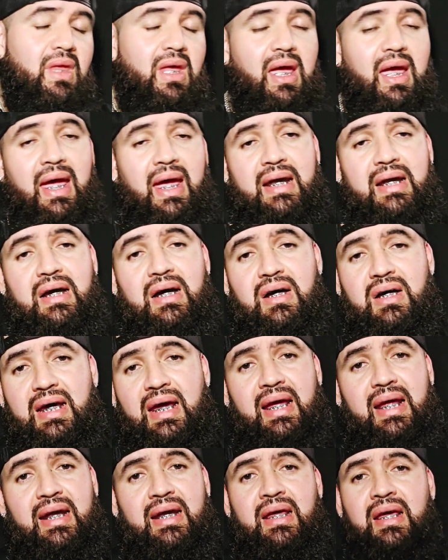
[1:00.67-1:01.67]
And
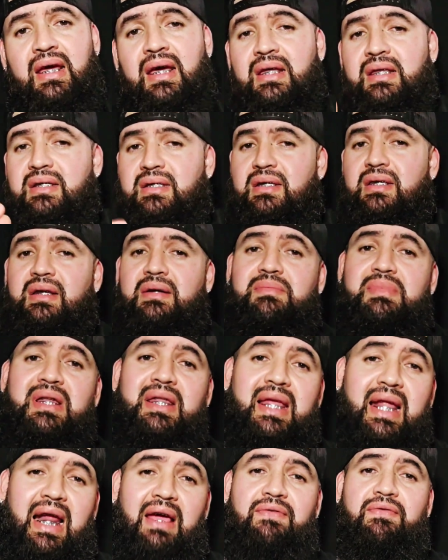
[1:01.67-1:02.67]
again, this is something
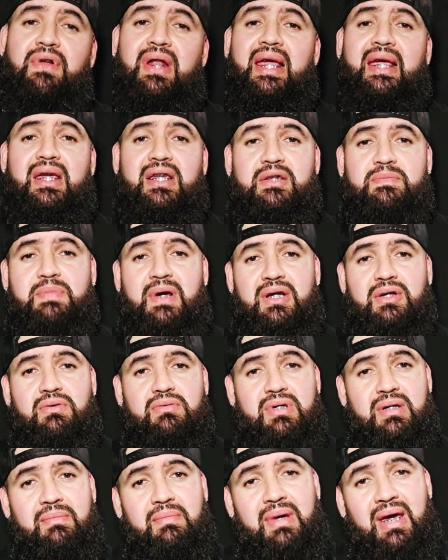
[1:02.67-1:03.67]
that I feel like is special
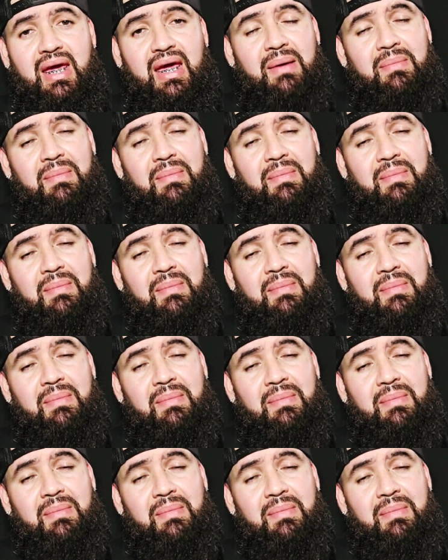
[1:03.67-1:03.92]
to me. It